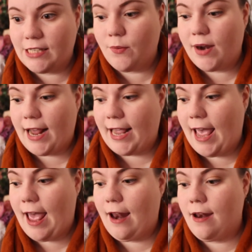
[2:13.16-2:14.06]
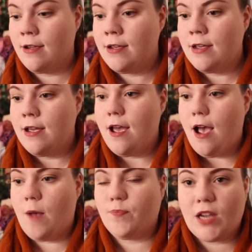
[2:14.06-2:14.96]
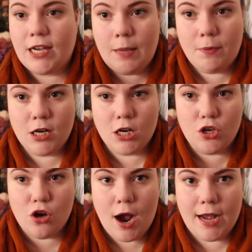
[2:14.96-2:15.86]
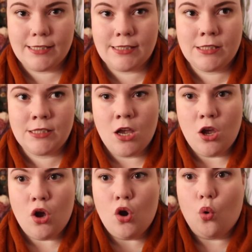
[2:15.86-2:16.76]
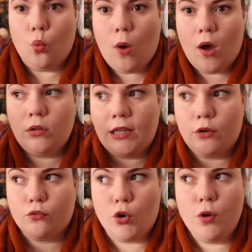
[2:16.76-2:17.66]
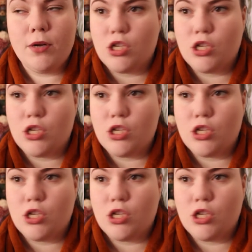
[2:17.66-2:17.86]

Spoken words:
it when I can. I keep it in a nice, well-lit room, but